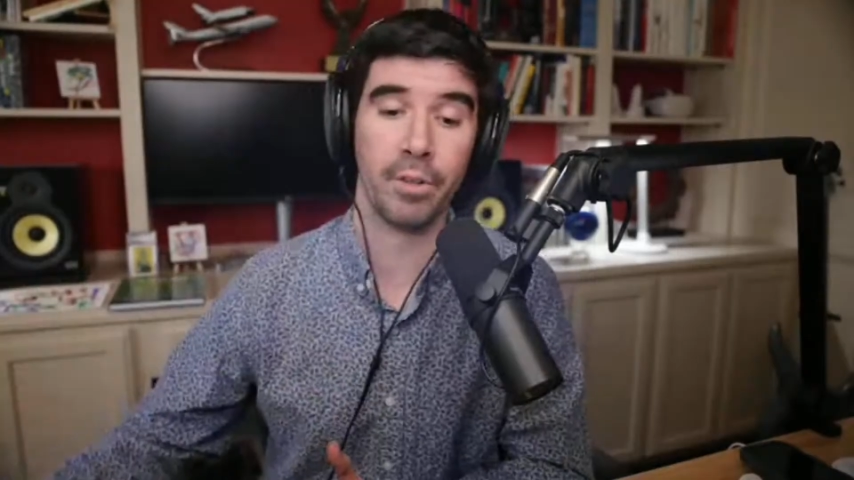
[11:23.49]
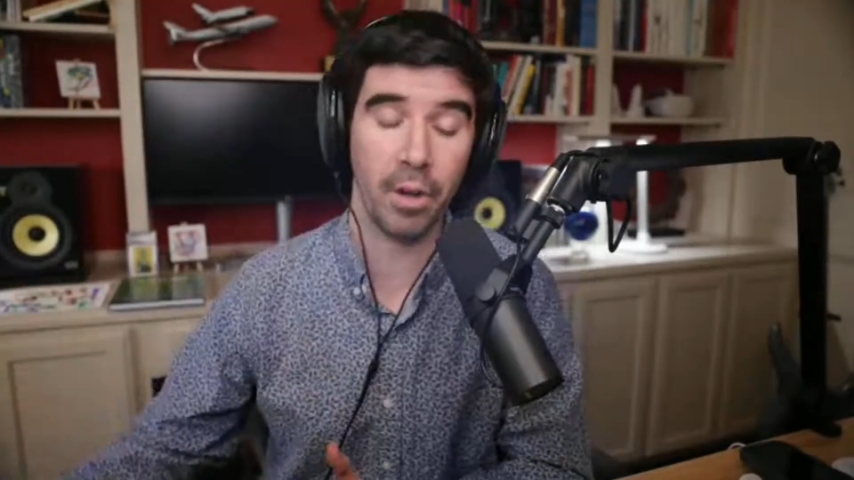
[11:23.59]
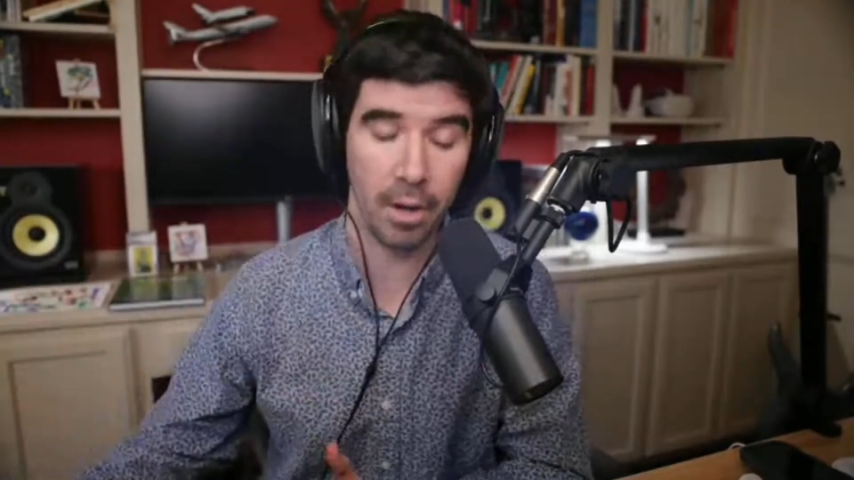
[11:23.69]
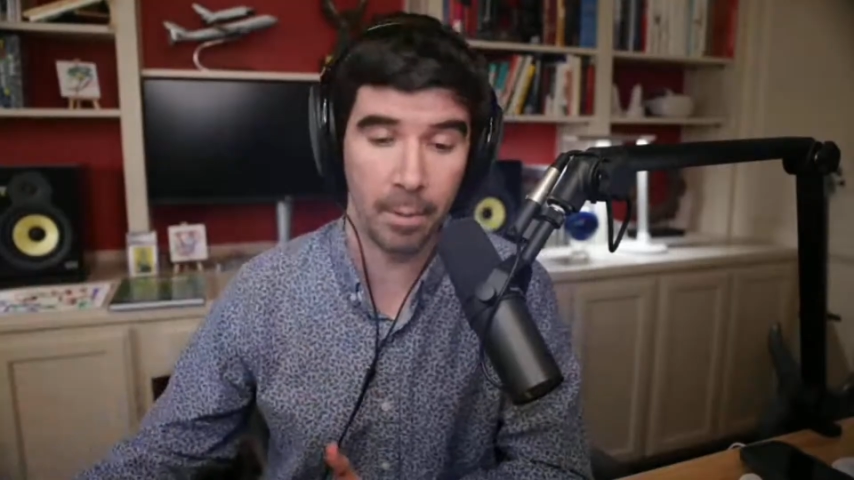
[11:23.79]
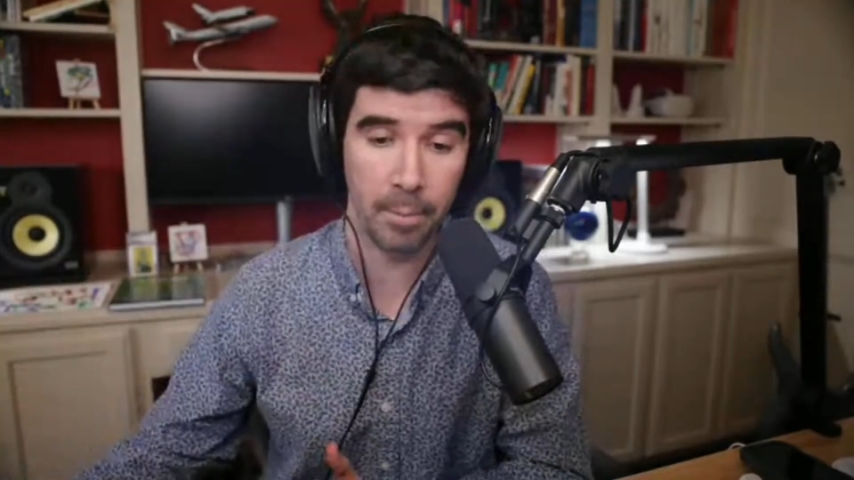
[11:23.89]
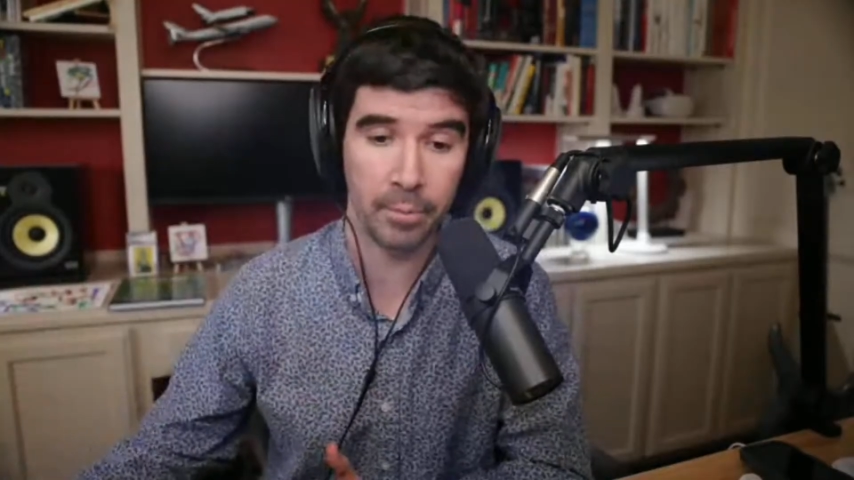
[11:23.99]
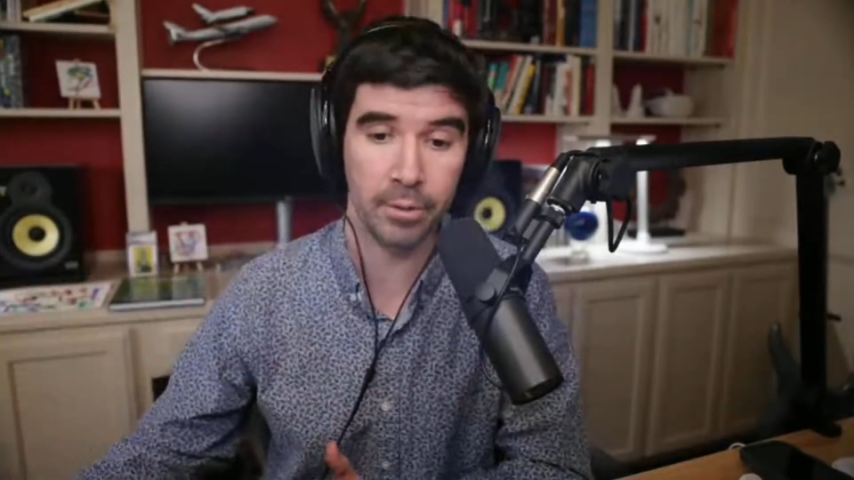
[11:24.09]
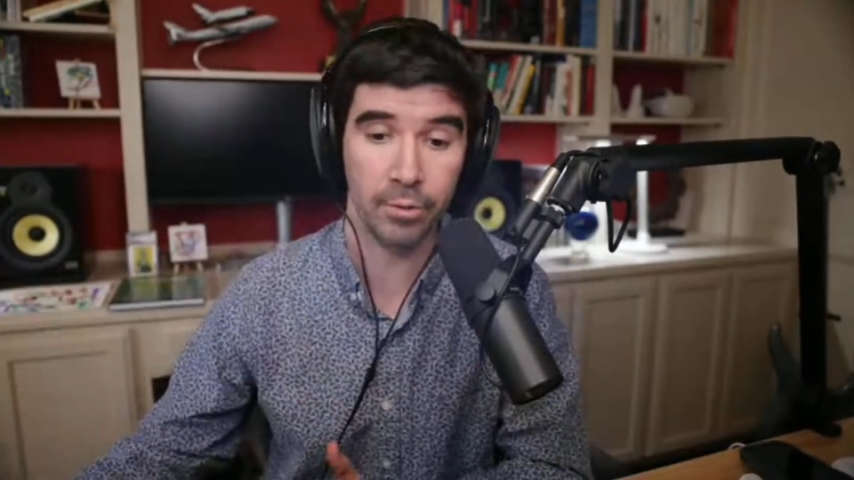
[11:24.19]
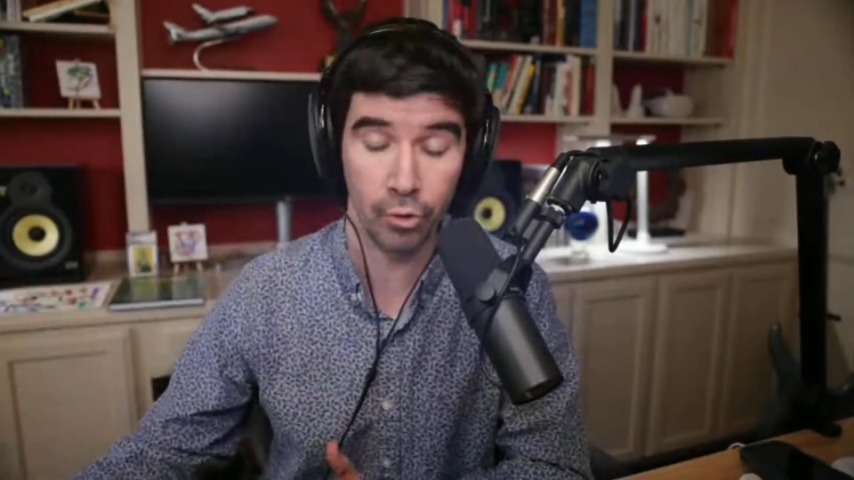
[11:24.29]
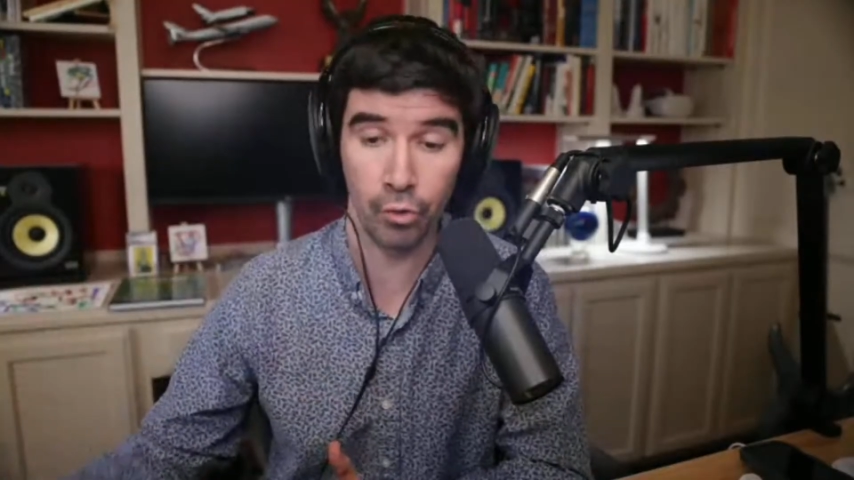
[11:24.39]

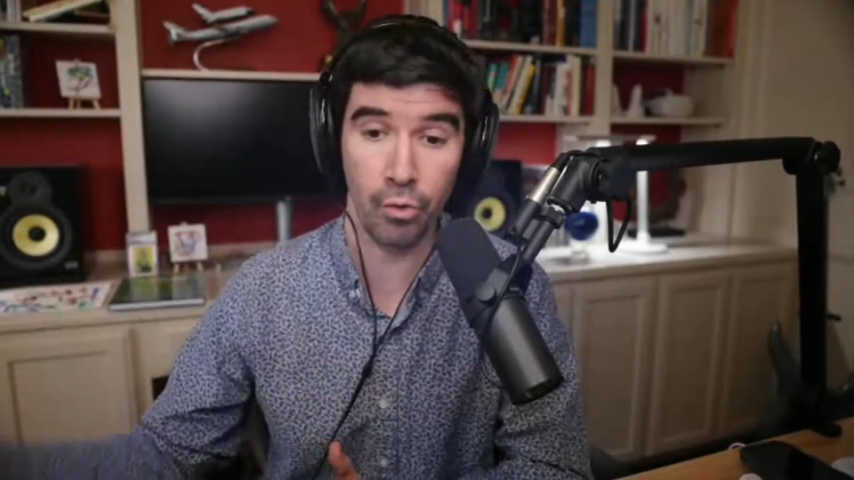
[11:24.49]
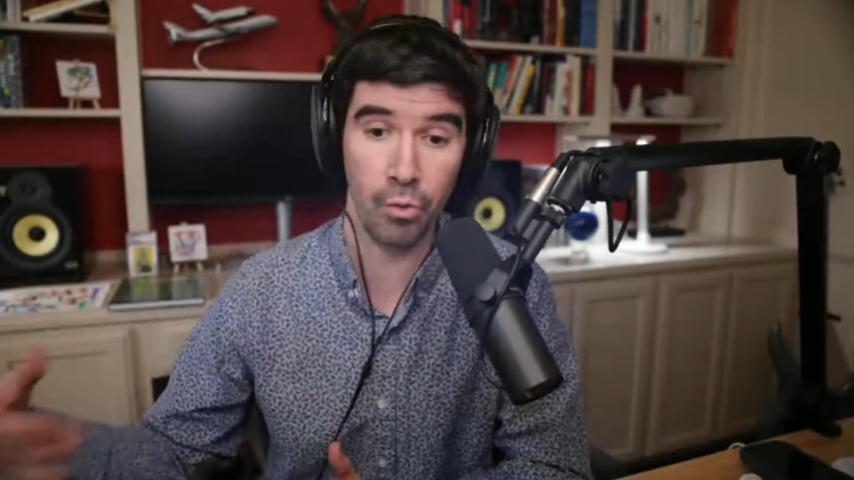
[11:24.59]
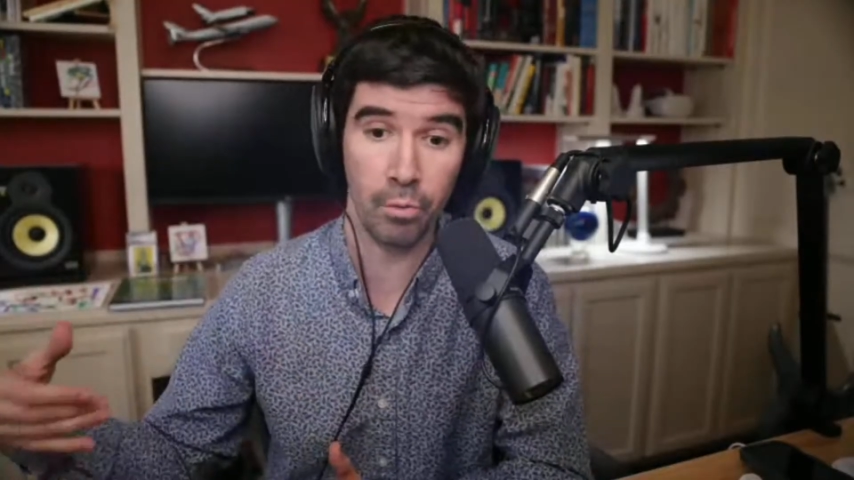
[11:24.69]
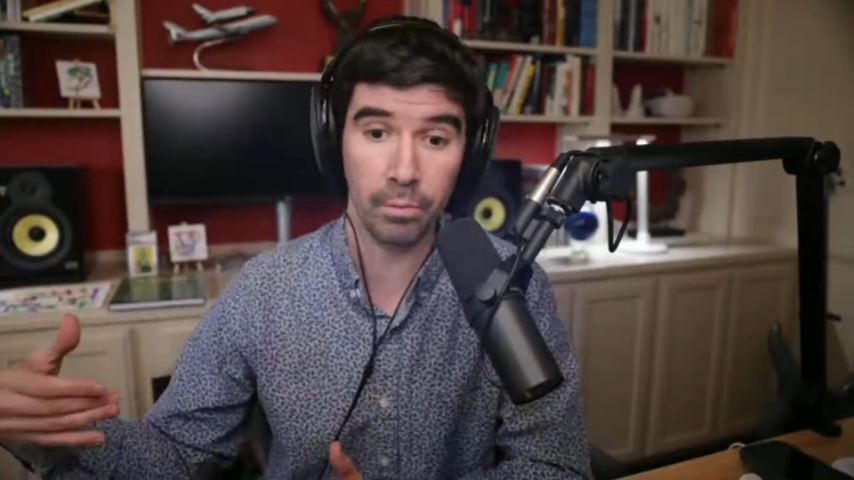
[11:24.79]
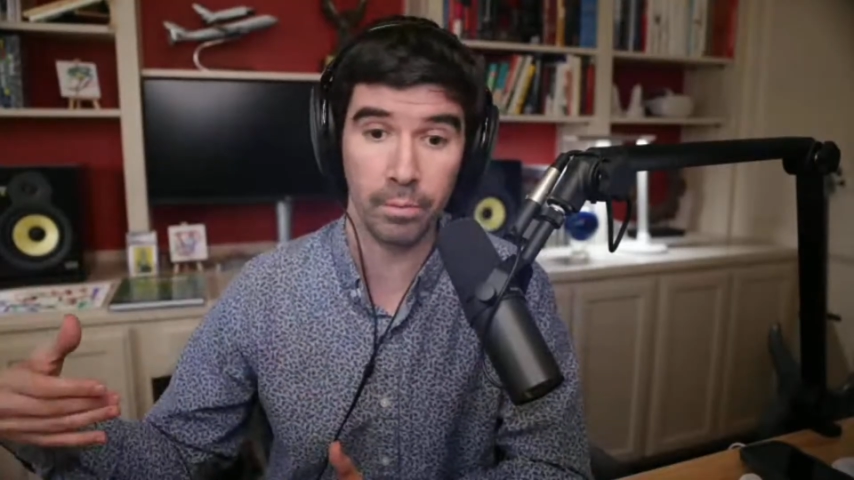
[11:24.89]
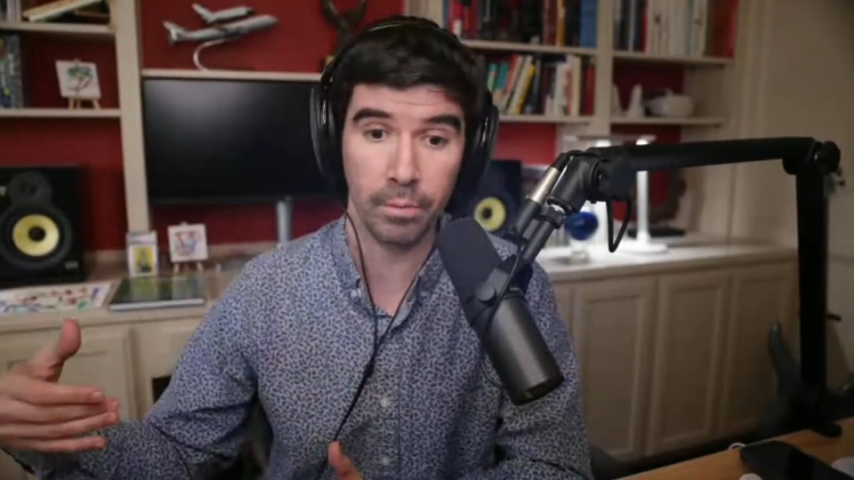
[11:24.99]
comes to